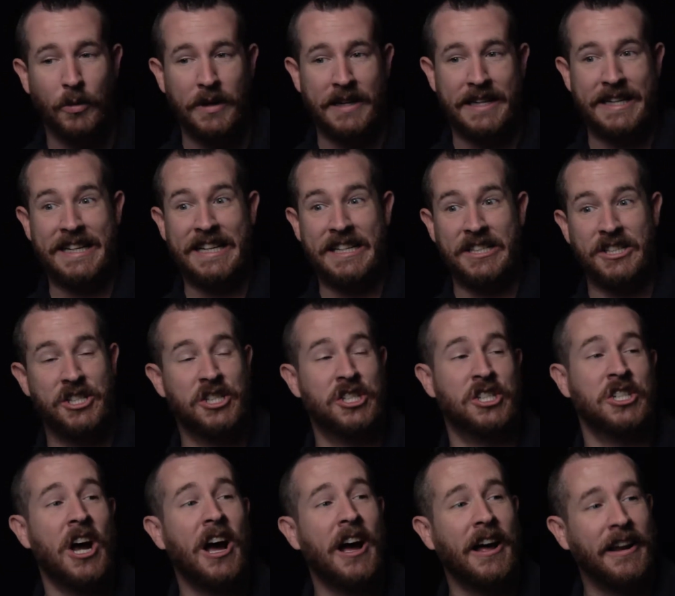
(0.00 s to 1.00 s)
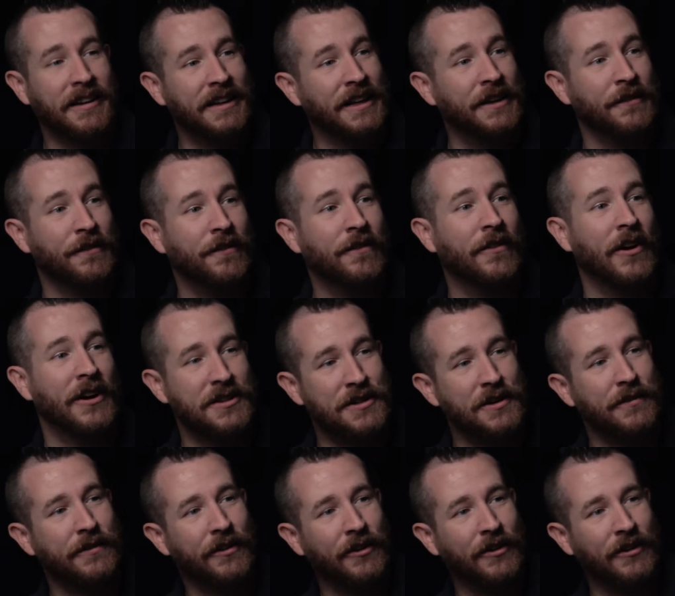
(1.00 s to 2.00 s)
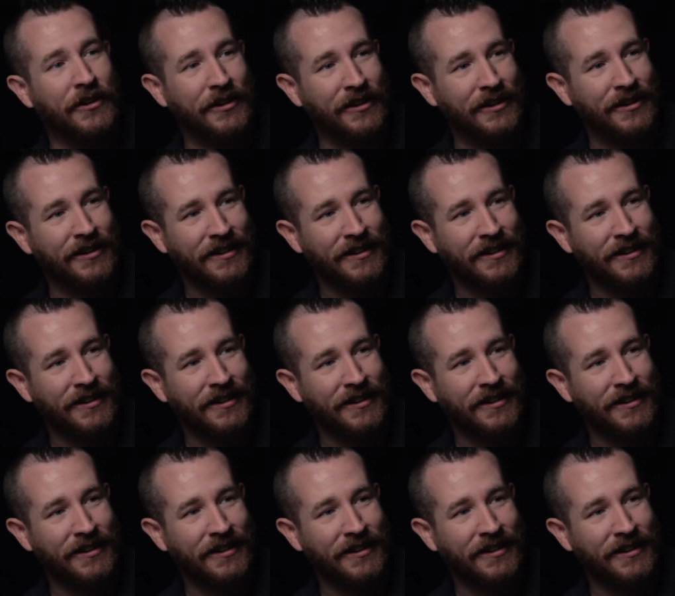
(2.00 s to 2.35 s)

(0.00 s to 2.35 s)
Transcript: But when he gets shot in front of her,